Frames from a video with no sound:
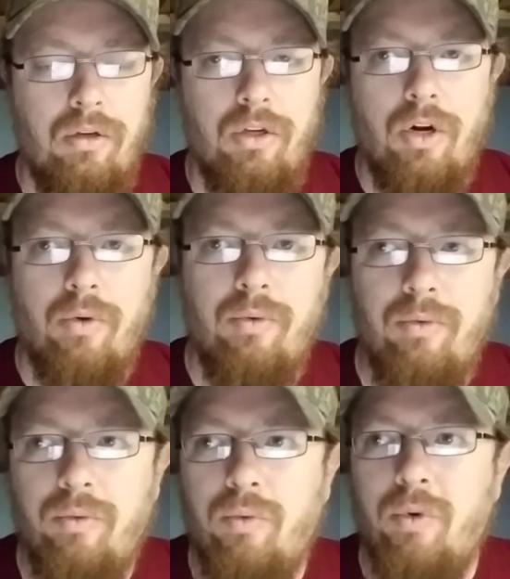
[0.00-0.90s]
you know,
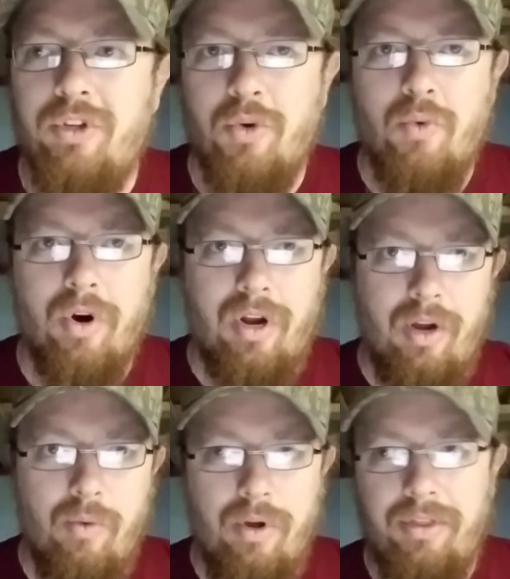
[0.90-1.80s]
what you're
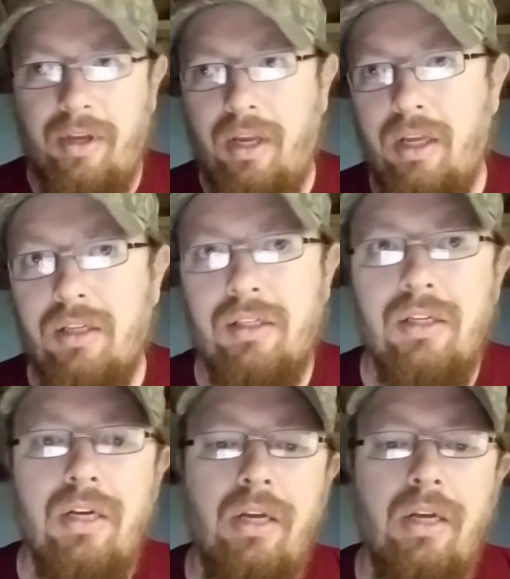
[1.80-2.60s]
working with, I guess.